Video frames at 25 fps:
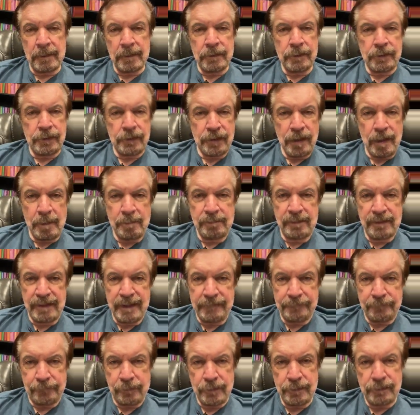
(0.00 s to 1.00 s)
Some
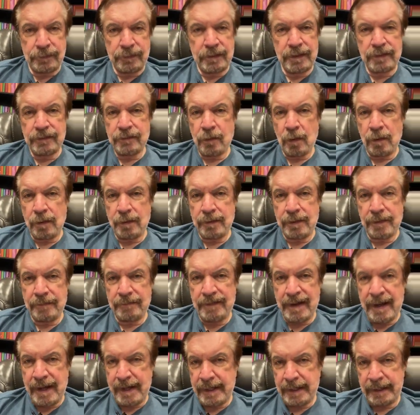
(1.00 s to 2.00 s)
differences are
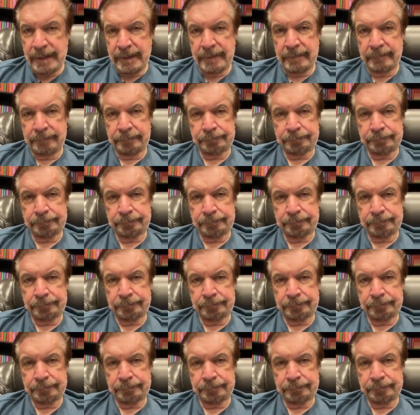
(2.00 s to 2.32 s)
divine.